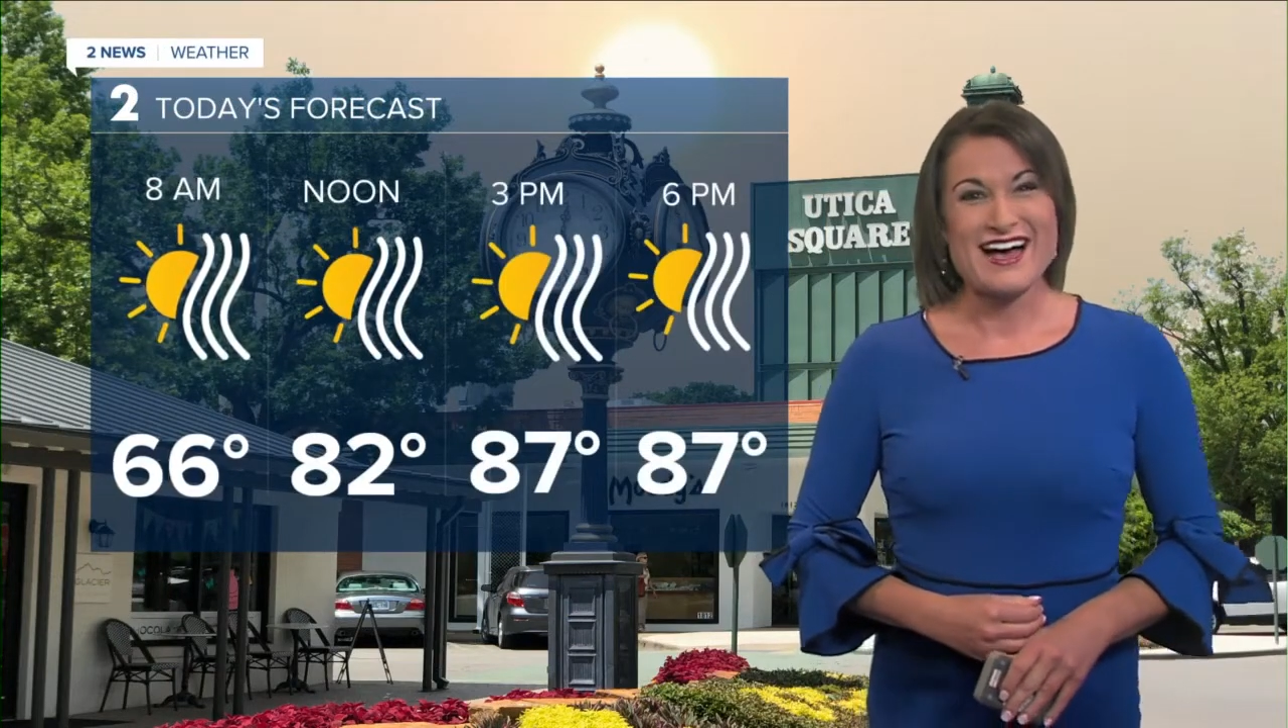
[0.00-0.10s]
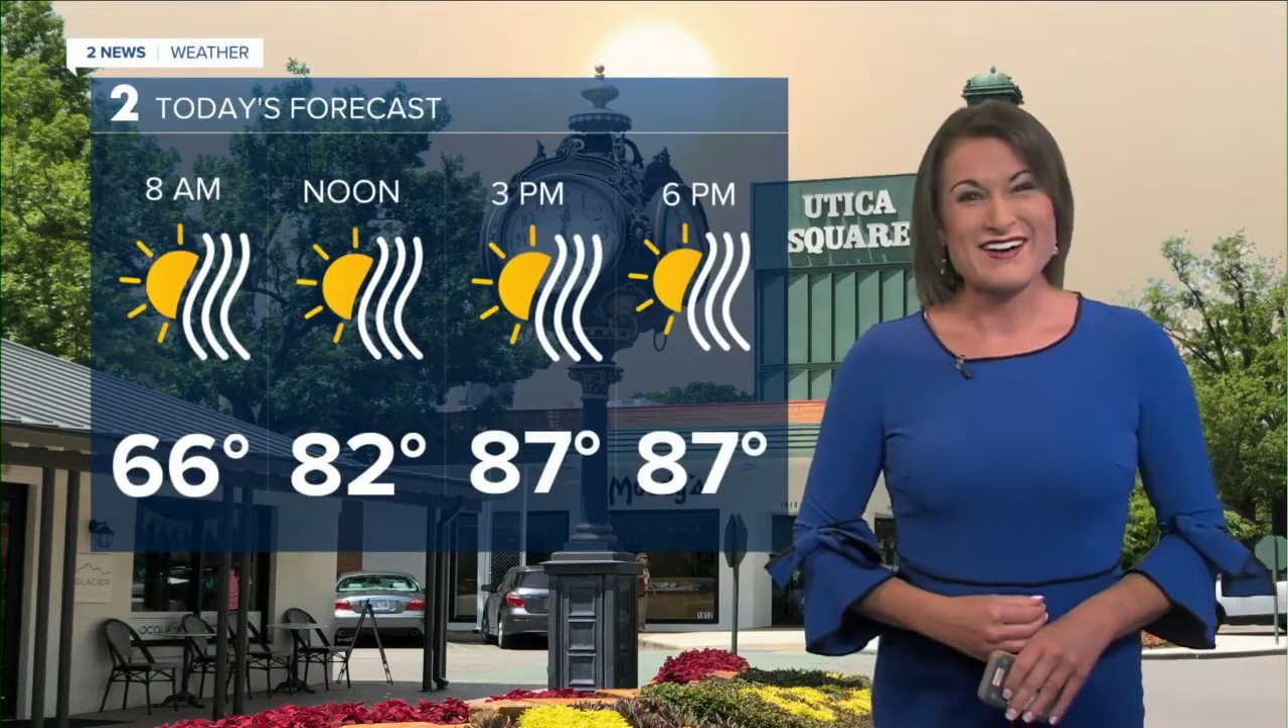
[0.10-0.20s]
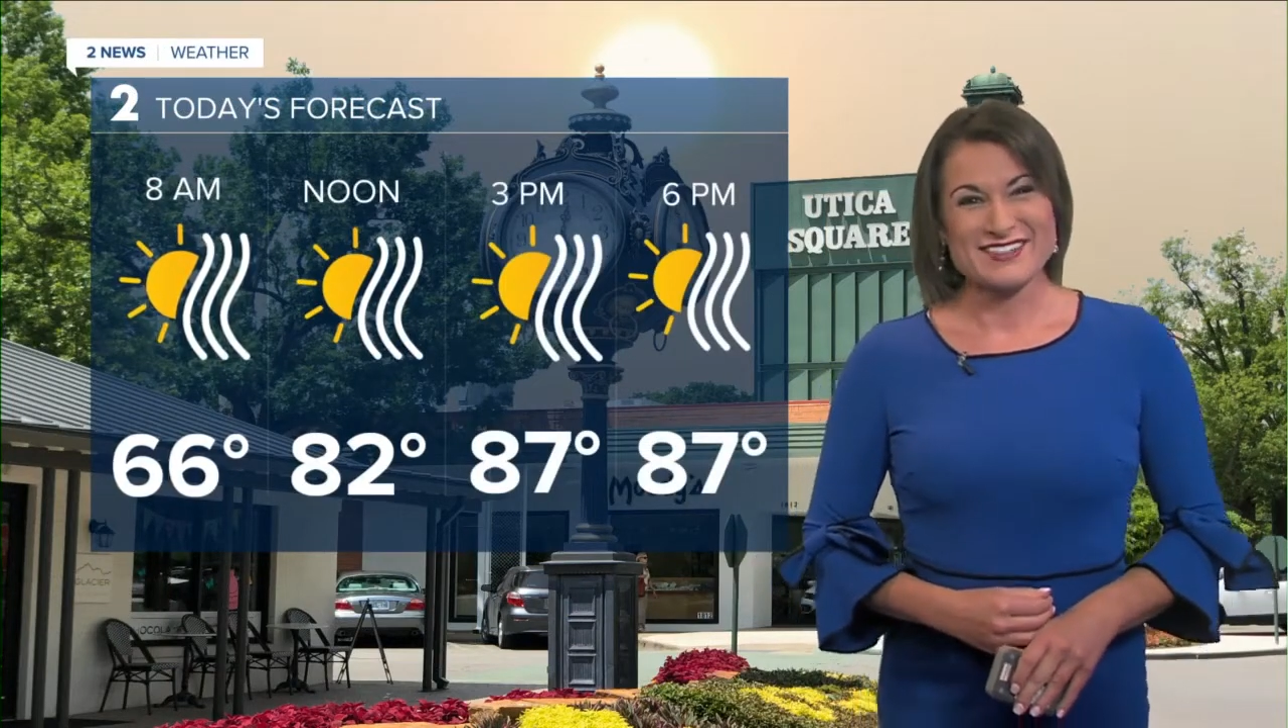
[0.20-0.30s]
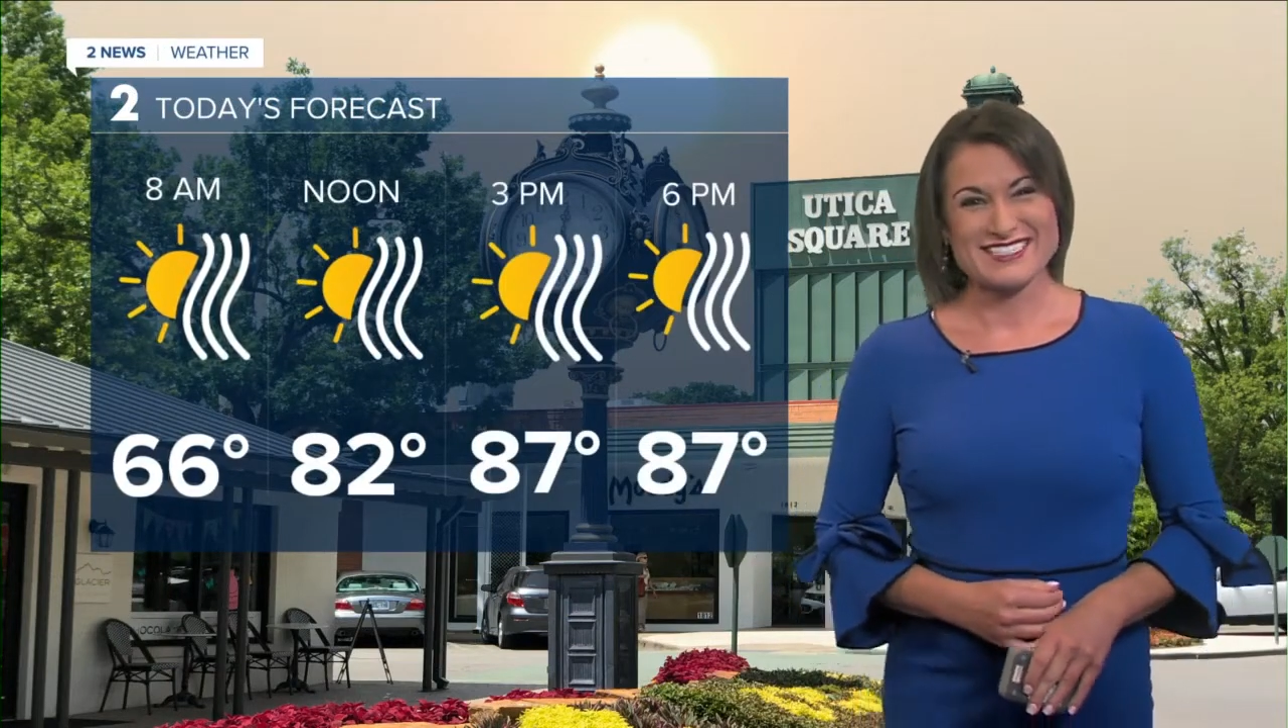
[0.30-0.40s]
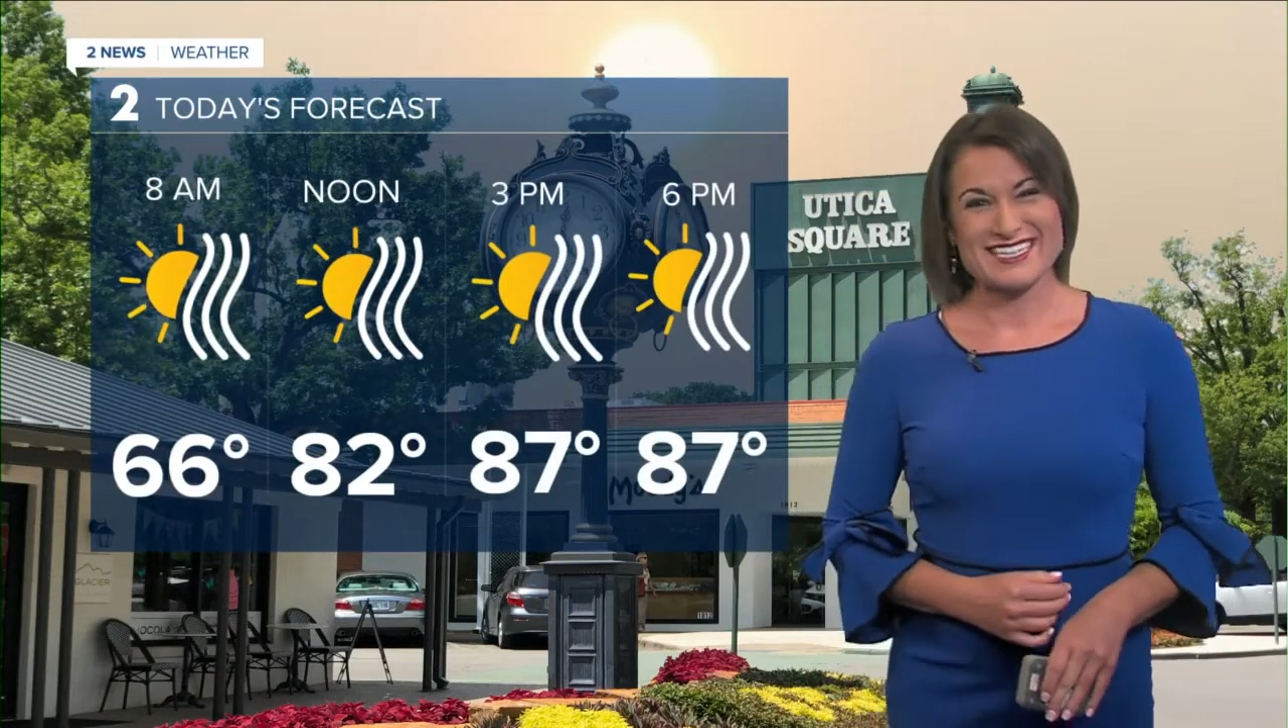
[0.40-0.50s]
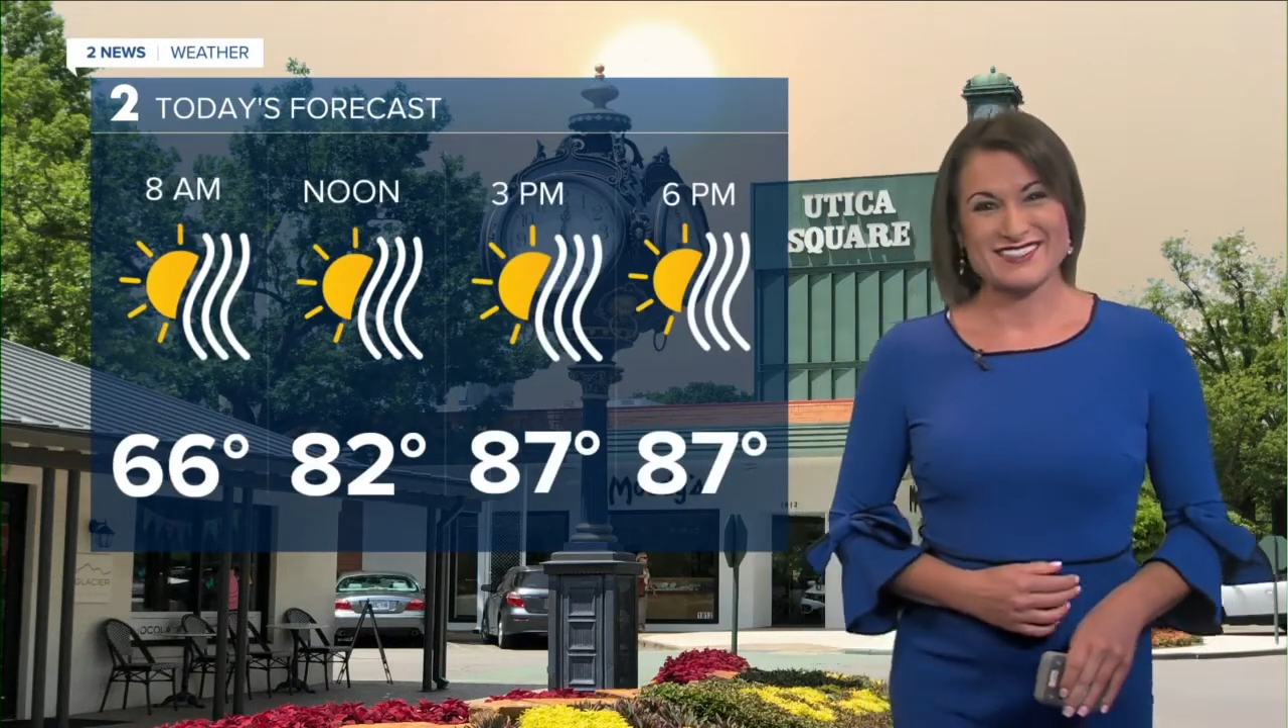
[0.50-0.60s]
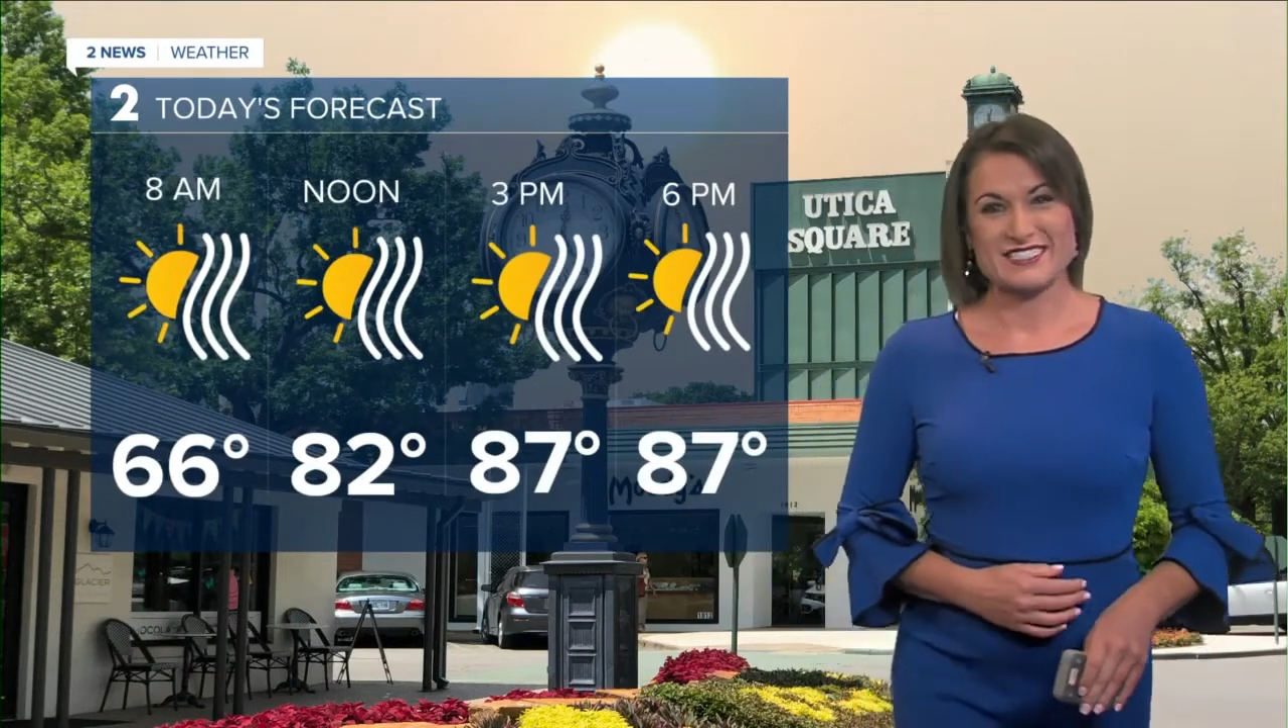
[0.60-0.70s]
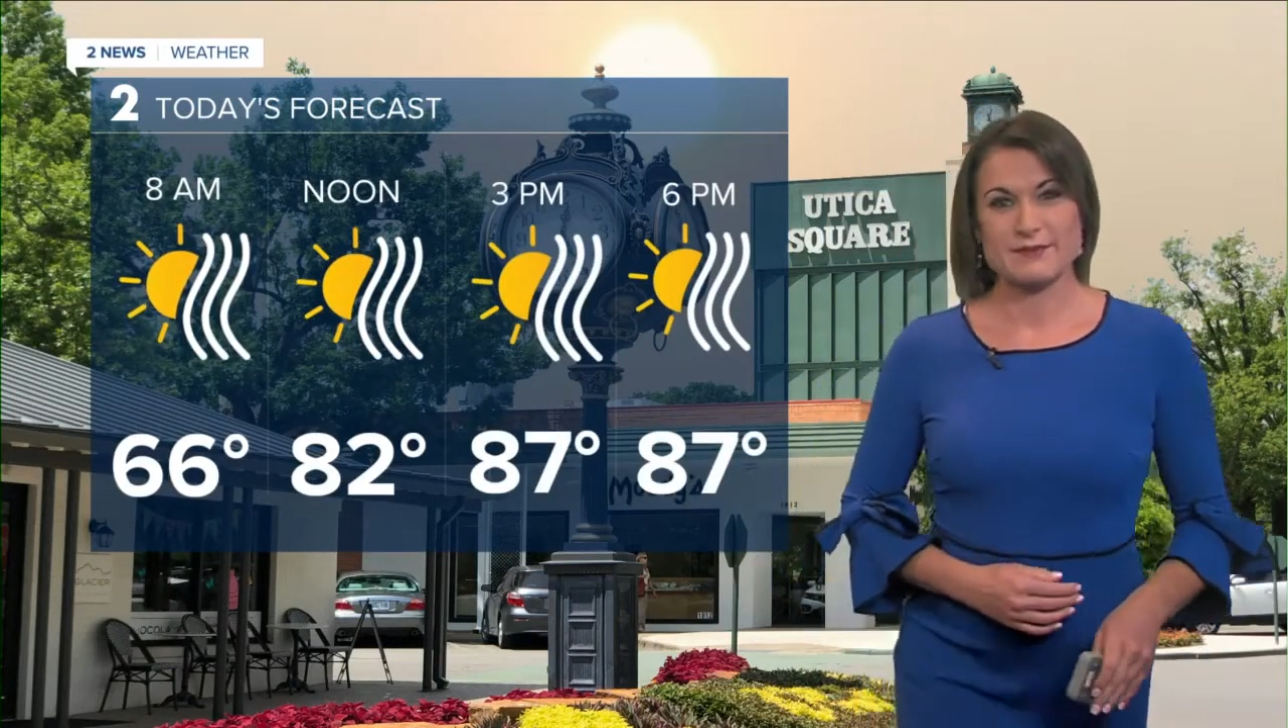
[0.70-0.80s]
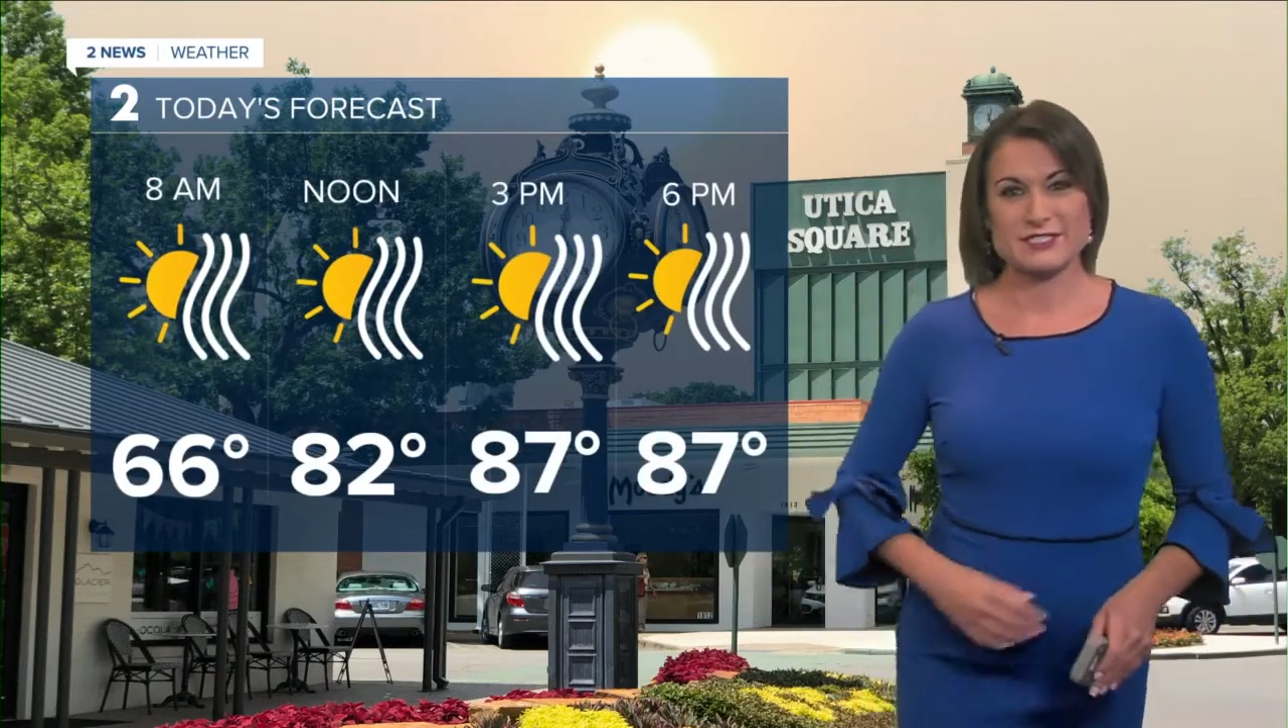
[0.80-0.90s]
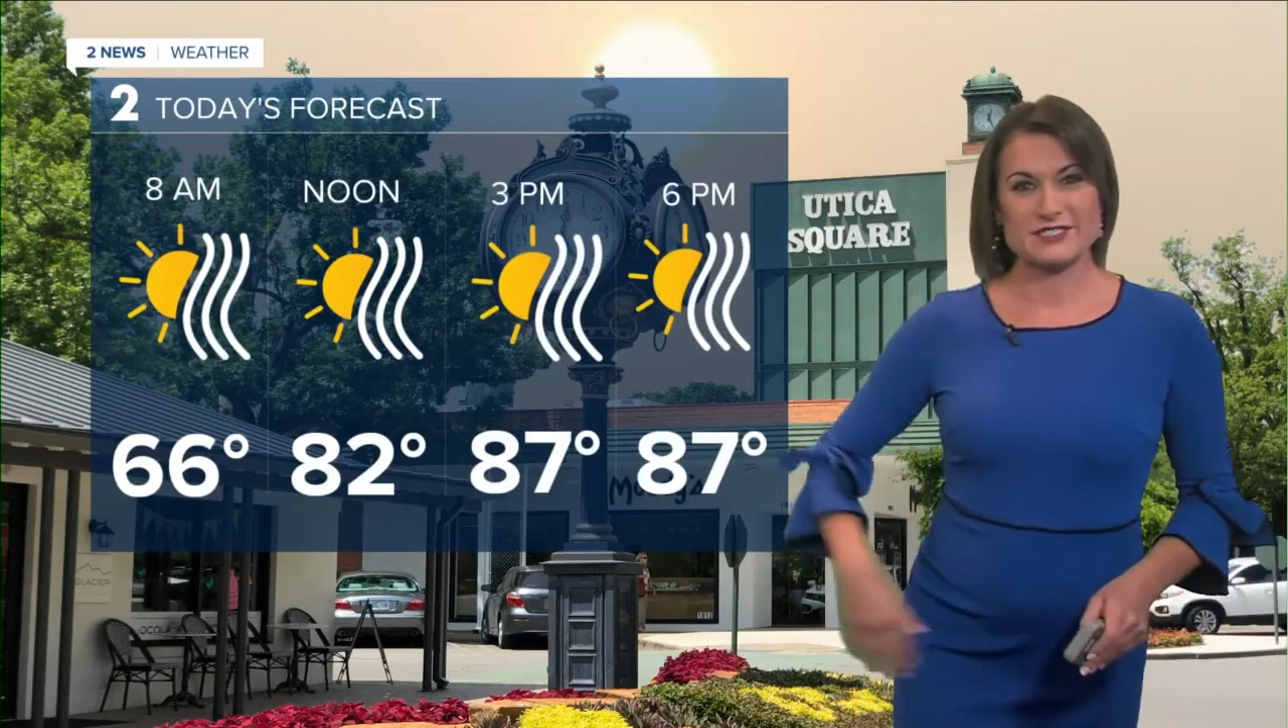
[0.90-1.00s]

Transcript: We're seeing those temperatures